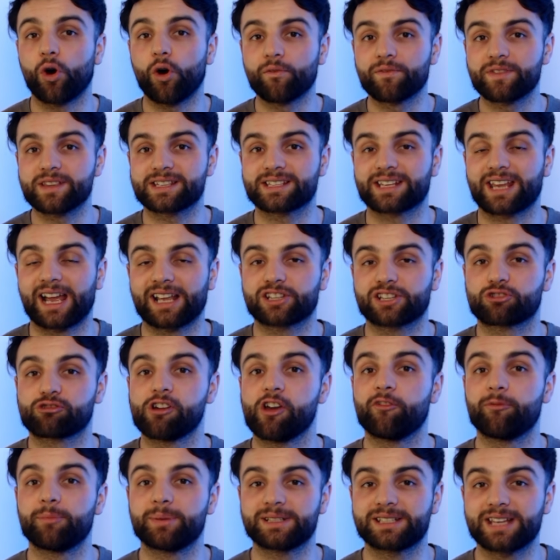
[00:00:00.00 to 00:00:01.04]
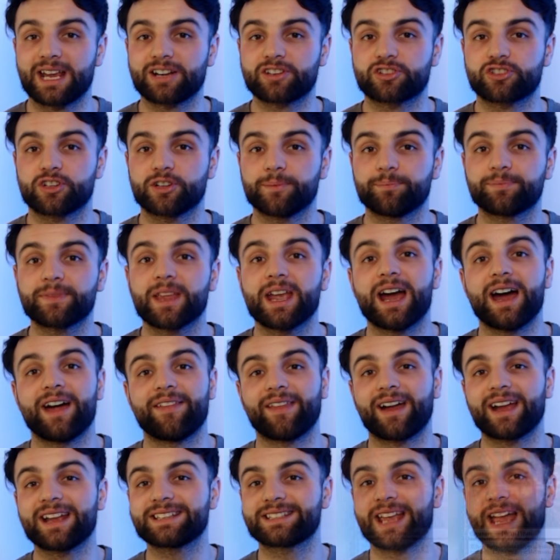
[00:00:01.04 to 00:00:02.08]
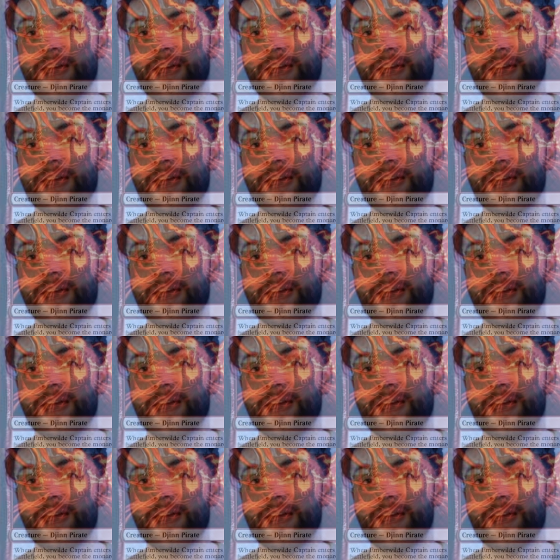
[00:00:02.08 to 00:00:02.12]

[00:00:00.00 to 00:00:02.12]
of this category of protection, and that is